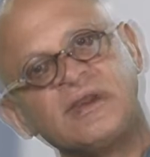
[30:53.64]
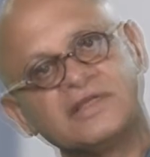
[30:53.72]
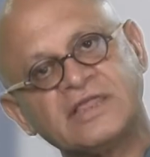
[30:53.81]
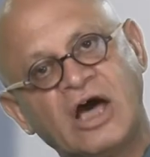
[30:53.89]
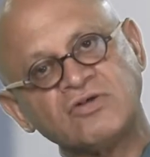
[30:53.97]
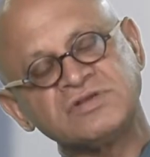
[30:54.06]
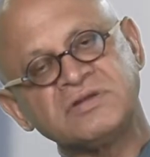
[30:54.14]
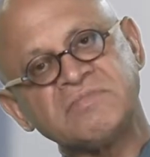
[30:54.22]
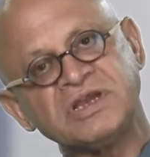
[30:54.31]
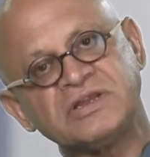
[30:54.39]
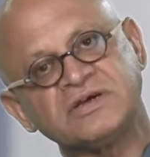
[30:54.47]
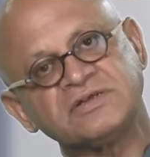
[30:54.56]
1000
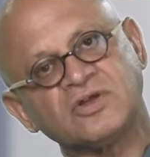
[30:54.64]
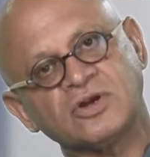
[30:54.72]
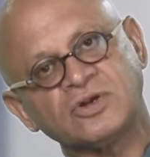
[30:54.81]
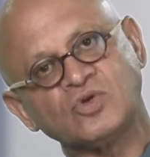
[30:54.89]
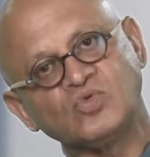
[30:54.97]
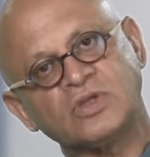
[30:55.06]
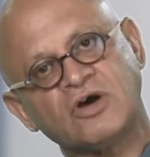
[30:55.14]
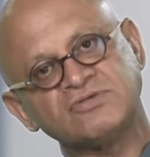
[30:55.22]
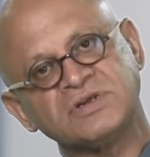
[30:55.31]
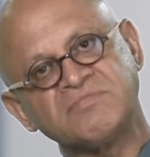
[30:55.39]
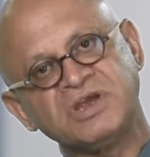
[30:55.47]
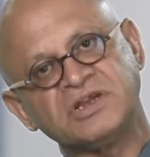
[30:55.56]
meters or at
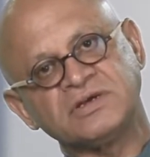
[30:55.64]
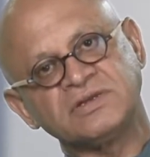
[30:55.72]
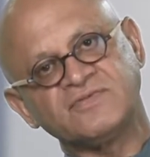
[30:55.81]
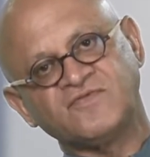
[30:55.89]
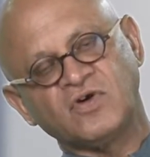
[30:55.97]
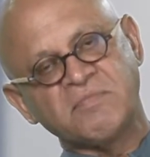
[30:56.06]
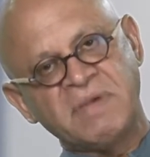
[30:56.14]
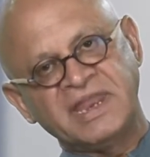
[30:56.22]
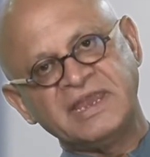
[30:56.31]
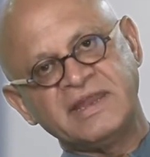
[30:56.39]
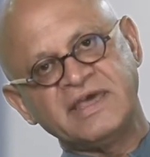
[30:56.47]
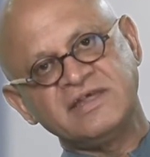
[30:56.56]
2000 meters for
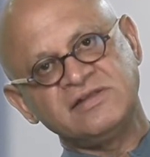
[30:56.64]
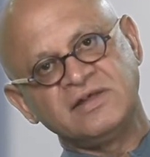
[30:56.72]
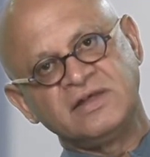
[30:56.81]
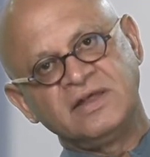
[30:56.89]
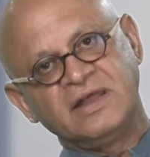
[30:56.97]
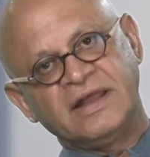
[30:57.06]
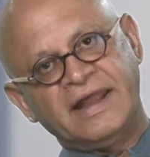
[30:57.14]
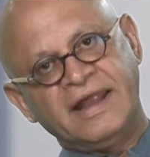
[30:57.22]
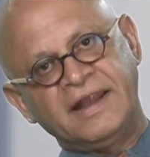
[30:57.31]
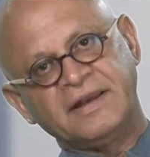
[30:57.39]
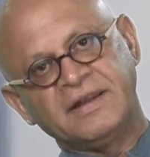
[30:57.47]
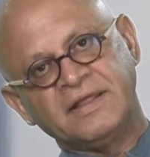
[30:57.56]
many days,
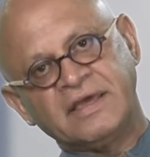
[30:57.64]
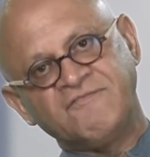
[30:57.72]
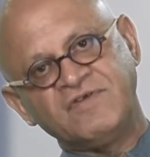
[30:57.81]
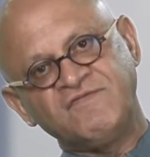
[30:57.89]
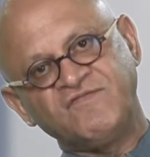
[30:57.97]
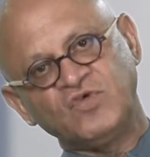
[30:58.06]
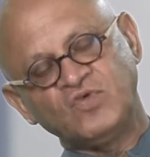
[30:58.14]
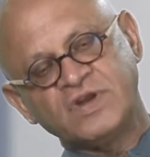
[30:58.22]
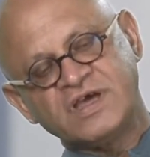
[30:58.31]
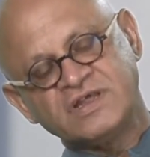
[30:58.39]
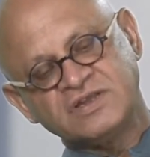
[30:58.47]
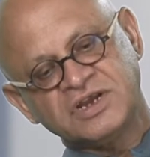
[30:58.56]
and every few
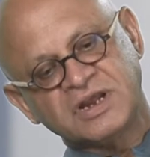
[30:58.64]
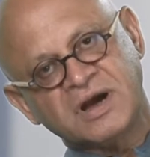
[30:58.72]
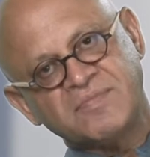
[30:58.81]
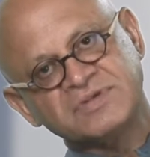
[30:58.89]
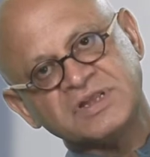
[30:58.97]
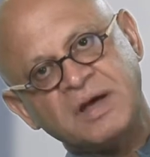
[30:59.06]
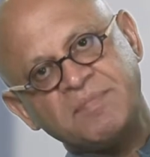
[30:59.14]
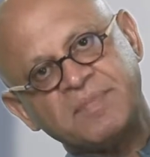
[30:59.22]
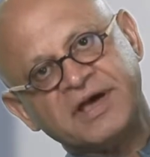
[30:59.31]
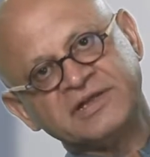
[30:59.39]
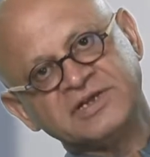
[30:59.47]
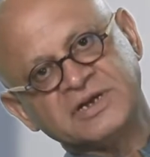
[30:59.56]
days it comes up.
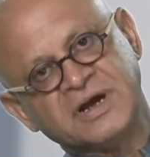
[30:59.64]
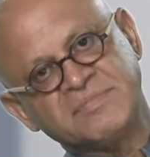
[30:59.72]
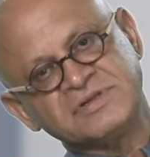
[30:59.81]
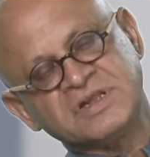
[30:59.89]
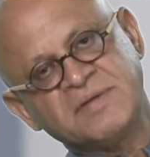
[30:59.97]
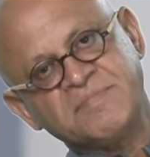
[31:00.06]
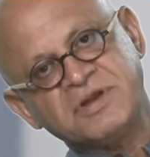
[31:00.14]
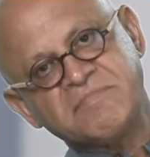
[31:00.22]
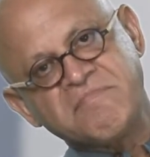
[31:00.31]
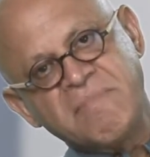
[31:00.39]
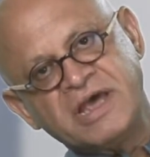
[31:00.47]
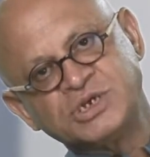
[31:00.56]
As it comes up, it
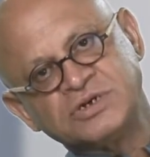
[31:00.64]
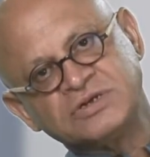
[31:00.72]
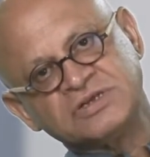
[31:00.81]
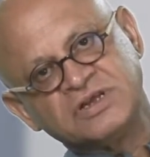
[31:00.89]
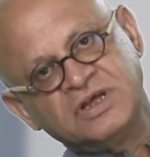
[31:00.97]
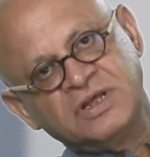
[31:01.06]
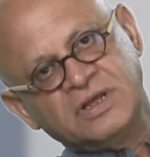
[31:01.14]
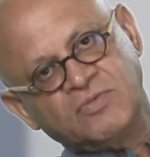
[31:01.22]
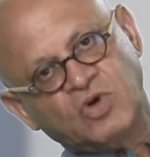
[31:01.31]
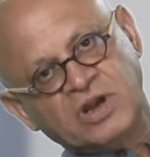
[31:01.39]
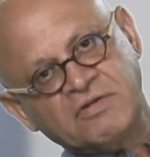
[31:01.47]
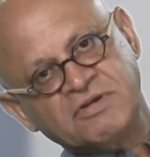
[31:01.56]
measures
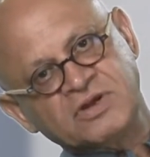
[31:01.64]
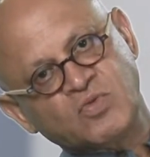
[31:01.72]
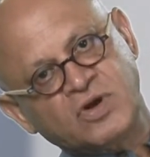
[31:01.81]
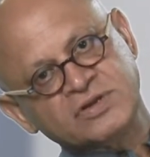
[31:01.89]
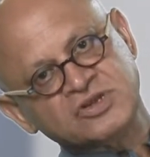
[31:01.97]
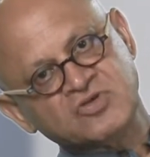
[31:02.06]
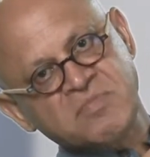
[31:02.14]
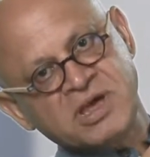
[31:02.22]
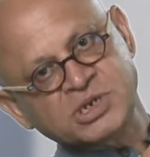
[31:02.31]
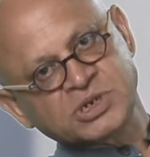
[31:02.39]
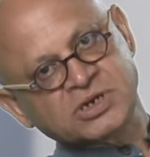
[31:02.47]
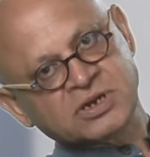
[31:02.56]
whatever it wants to
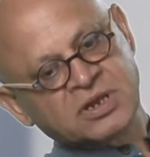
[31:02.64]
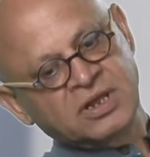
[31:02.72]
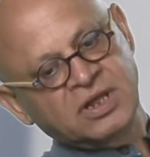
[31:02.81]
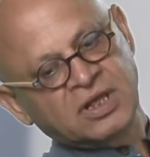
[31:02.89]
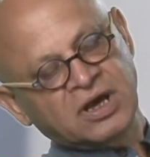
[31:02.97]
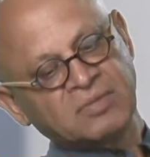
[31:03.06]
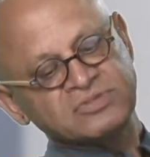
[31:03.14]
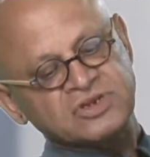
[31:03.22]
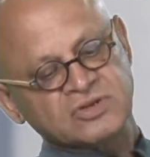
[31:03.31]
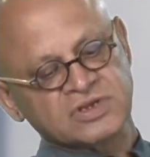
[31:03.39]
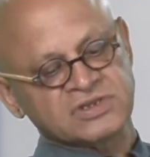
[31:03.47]
measure, comes to the